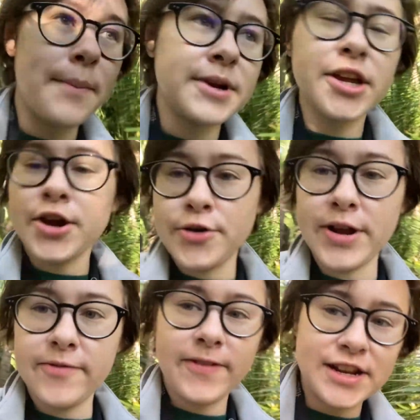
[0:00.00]
I'm gonna go
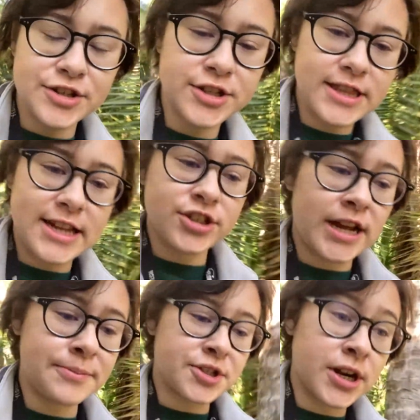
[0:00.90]
and finish that
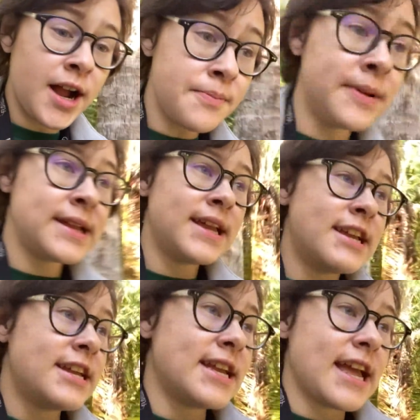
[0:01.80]
chapter up
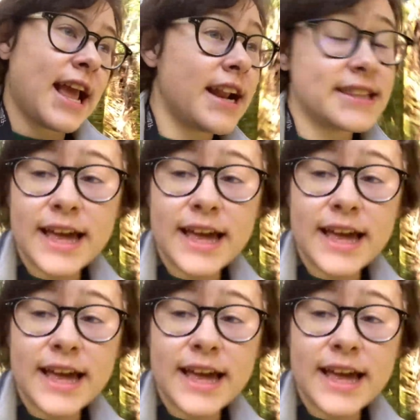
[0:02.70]
and